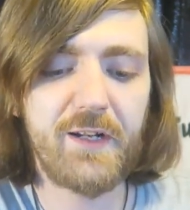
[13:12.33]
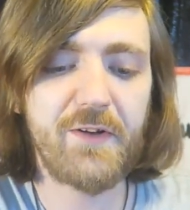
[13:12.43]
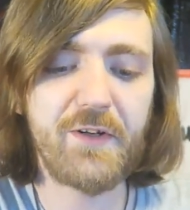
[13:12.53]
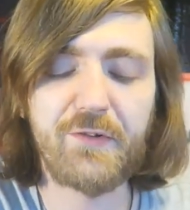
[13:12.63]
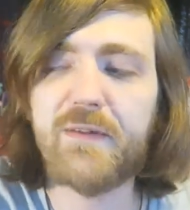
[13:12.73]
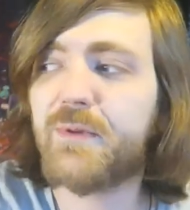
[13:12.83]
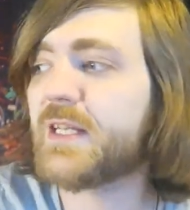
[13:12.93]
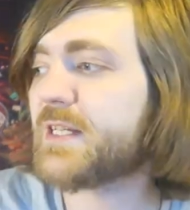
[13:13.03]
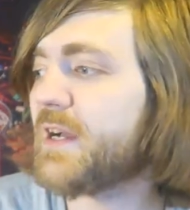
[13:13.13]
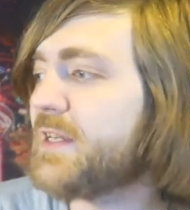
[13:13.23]
I don't agree
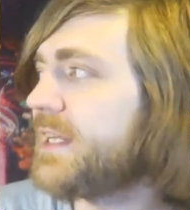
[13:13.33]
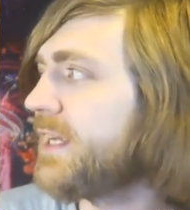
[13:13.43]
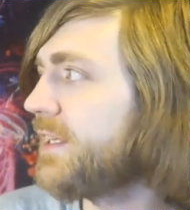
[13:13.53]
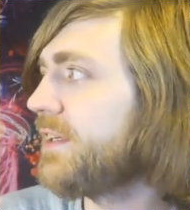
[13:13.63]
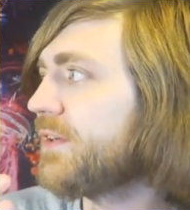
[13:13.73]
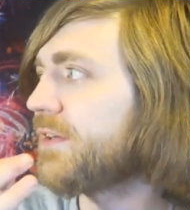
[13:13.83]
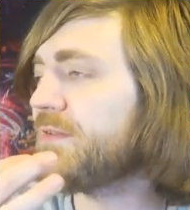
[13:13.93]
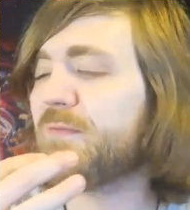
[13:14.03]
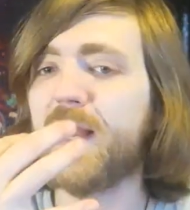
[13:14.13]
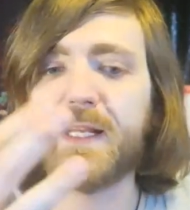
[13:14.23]
with this idea that you
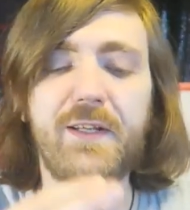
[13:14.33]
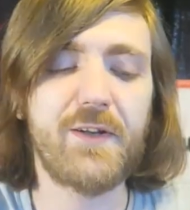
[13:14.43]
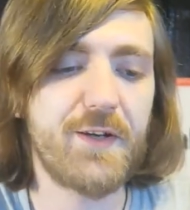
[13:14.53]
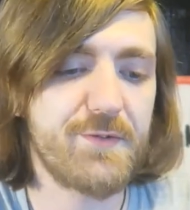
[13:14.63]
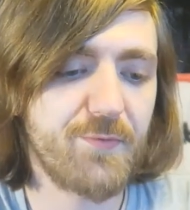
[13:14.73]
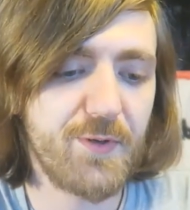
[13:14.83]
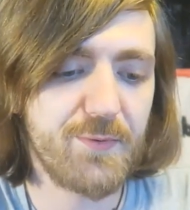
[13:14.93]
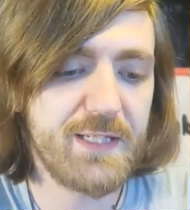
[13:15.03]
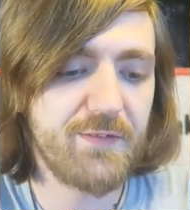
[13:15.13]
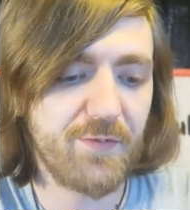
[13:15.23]
can recognise
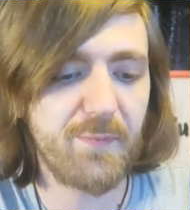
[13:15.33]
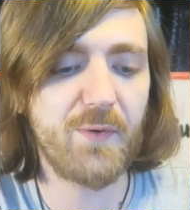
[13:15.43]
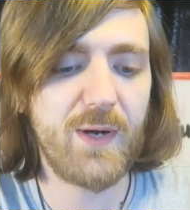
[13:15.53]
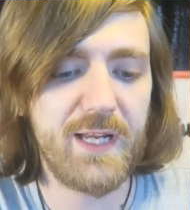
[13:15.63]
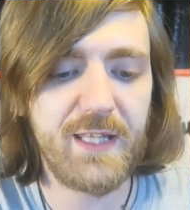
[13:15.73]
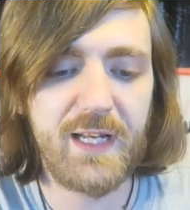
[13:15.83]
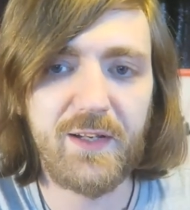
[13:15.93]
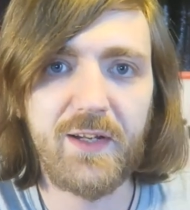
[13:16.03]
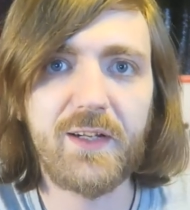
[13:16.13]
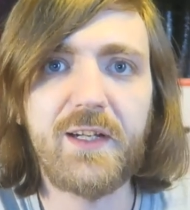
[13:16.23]
royalty from the way
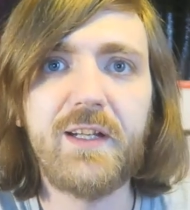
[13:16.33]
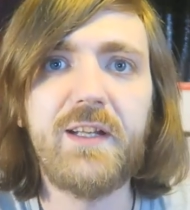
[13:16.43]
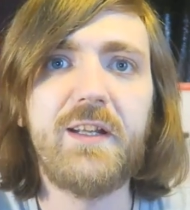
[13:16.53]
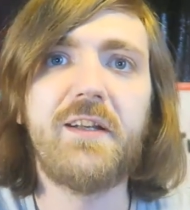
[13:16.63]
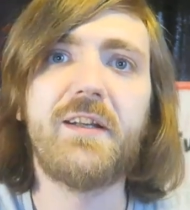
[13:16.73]
they look.